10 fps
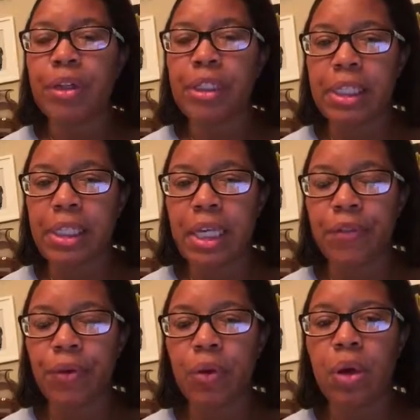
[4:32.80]

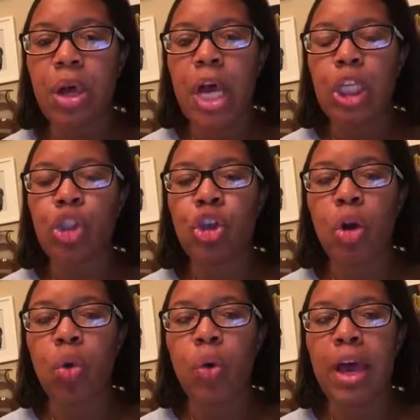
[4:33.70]
successful.
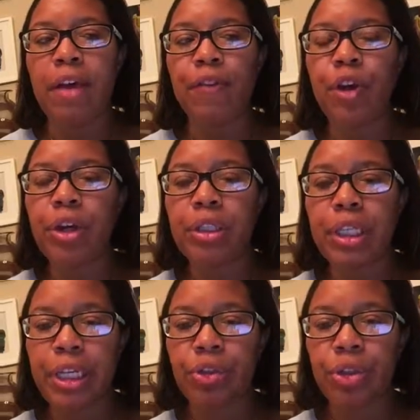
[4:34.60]
So if you're a
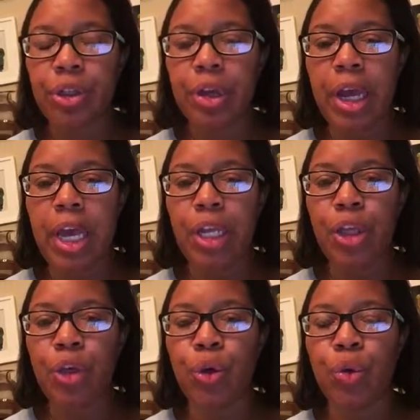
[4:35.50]
teacher and
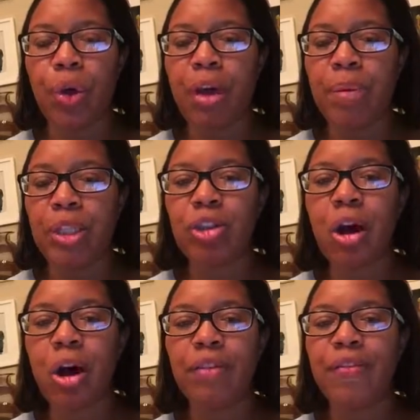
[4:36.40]
you have been
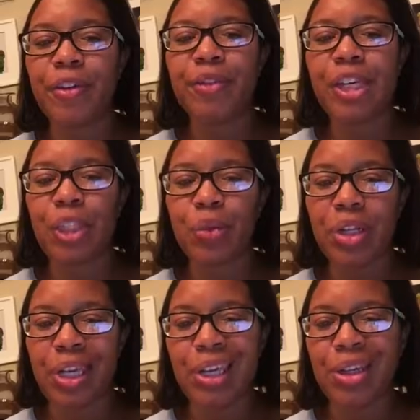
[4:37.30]
taught 15,
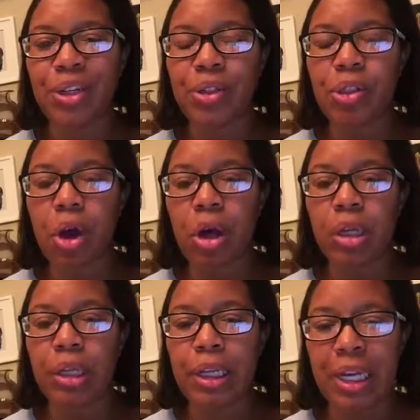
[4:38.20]
20 years
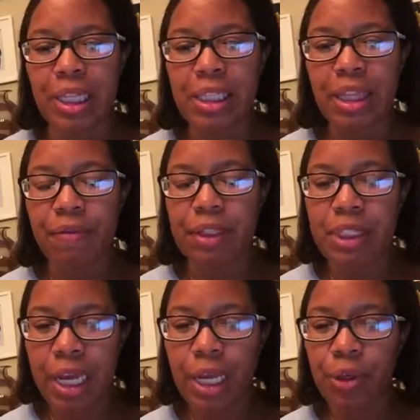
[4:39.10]
on 97
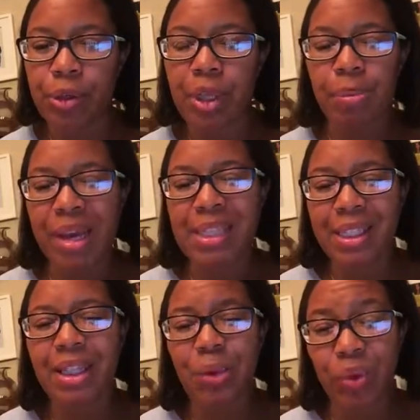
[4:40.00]
standards and
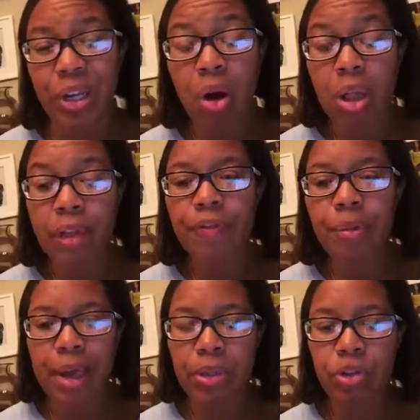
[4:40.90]
basically recall
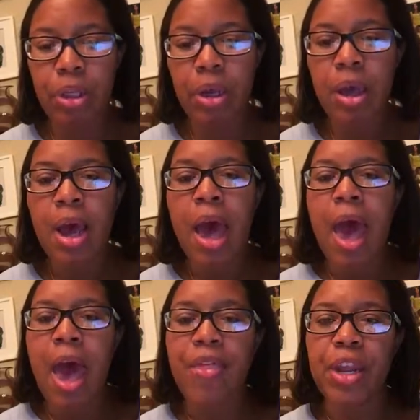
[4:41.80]
information,
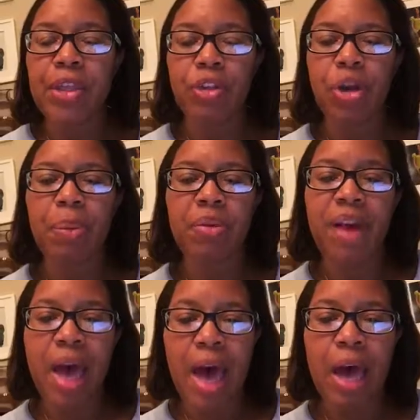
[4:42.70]
and then at the drop of a
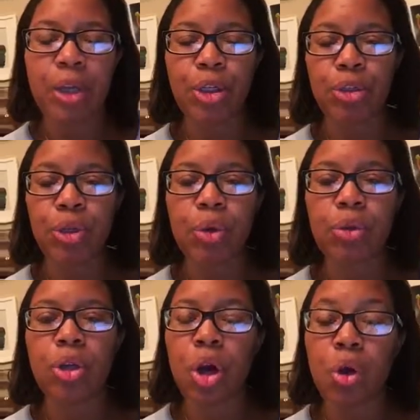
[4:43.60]
hat, you're
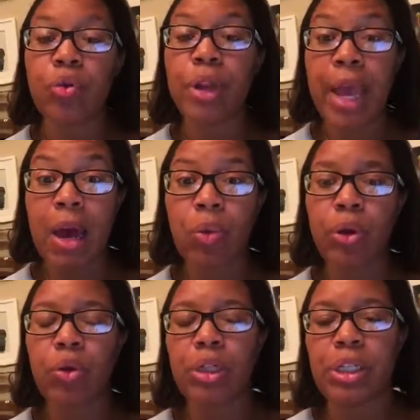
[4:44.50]
told, oh, now
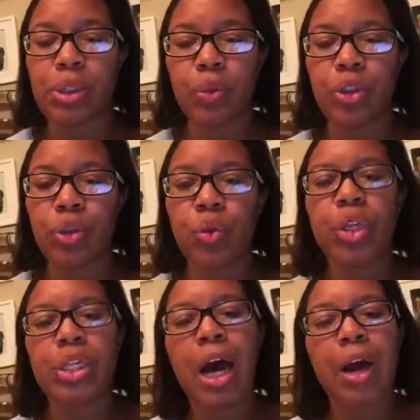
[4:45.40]
we're going to switch to
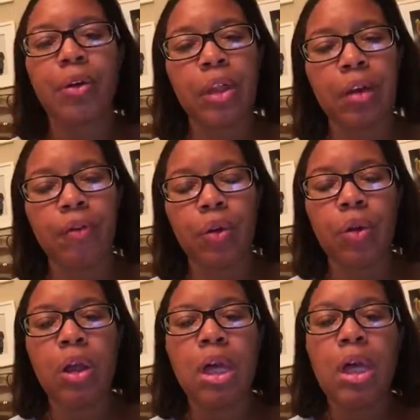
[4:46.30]
these higher
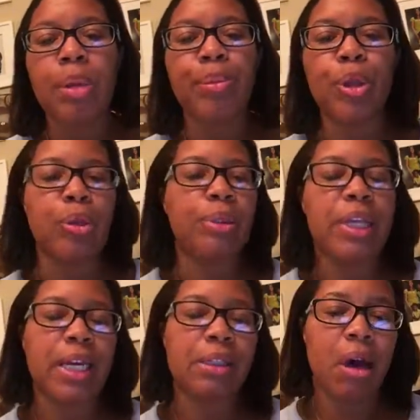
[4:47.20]
level Bloom's
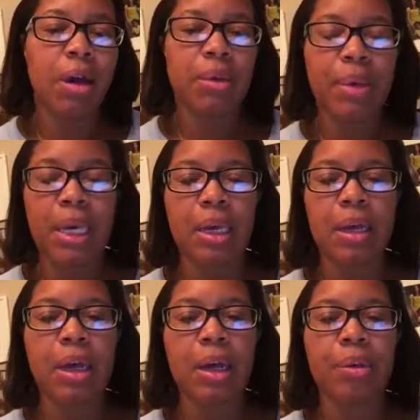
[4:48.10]
taxonomy
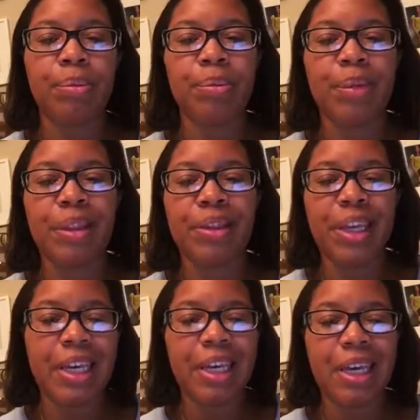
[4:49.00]

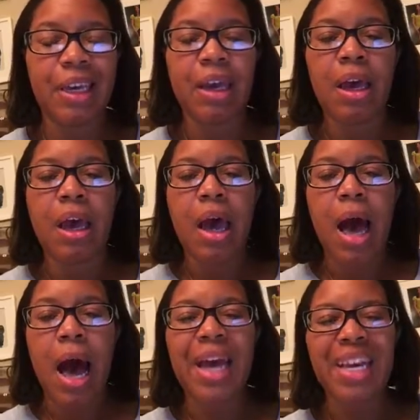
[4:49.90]
thinking,
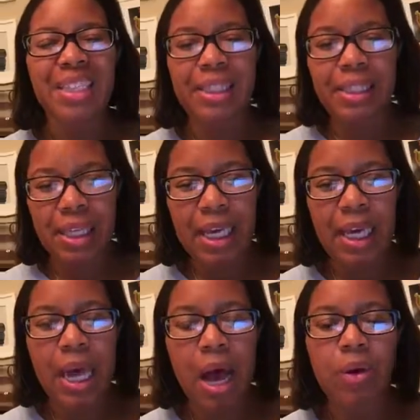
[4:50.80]
I can
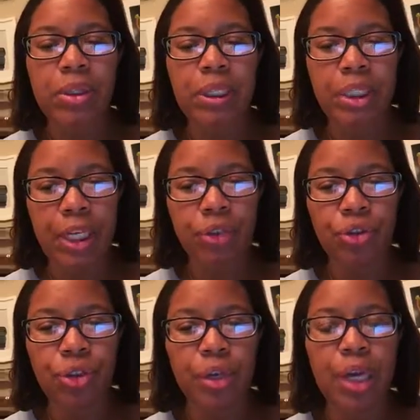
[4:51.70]
see how as a
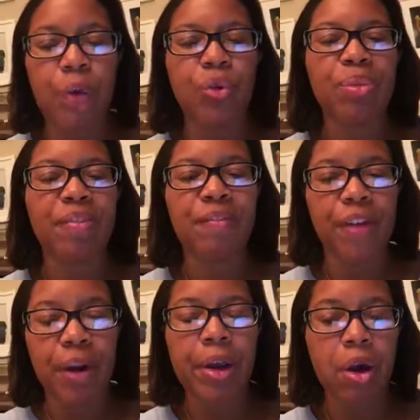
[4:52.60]
teacher, it would be
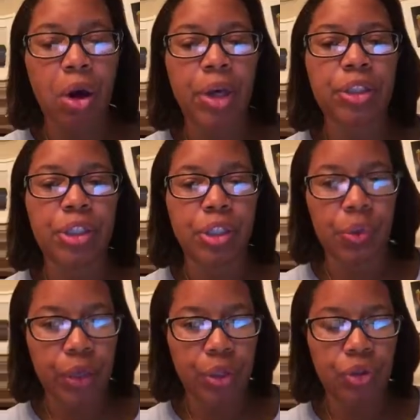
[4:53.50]
very hard to
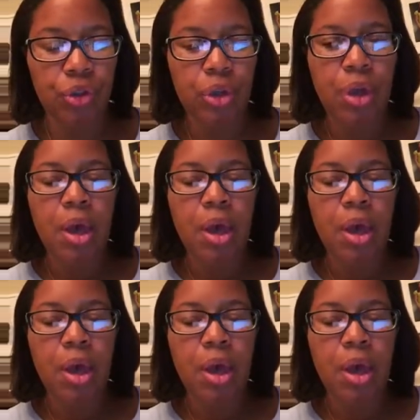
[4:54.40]
switch.